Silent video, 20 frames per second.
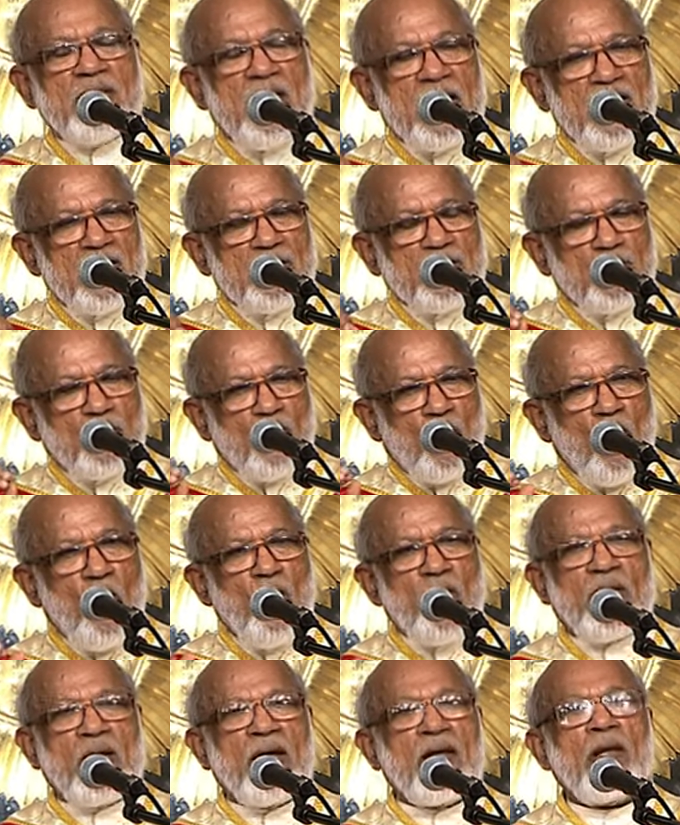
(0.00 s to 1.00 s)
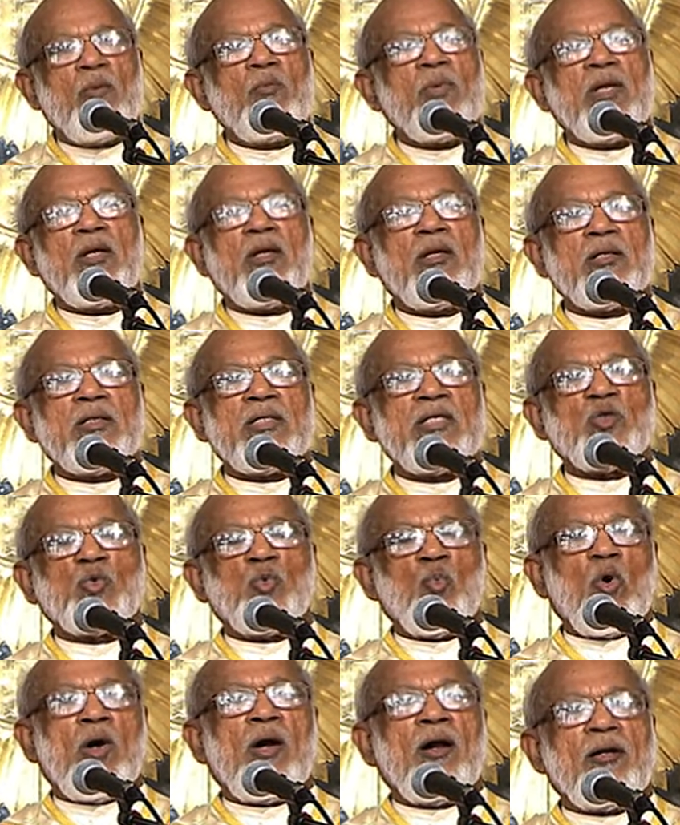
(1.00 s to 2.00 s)
There is no enemy in this
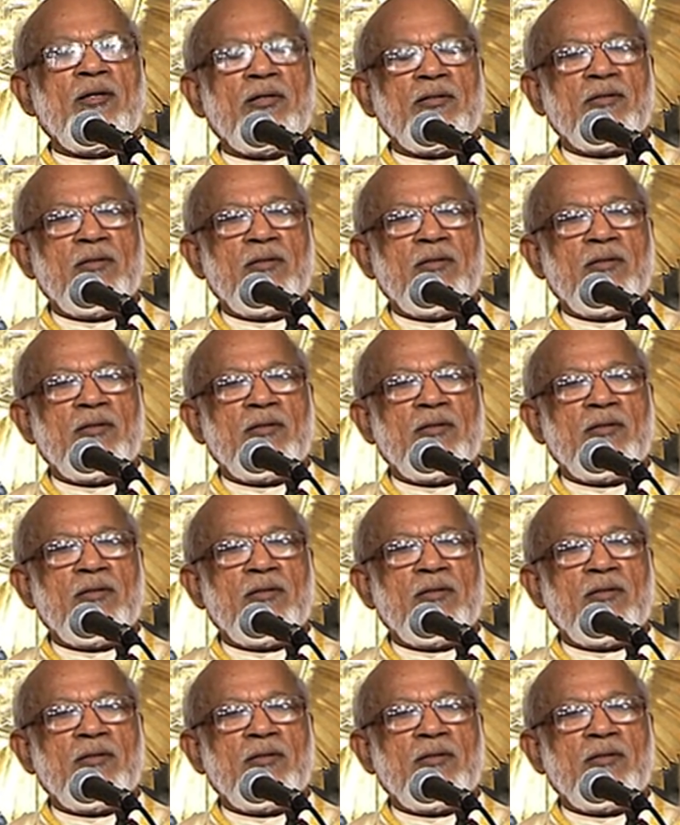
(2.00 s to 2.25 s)
world.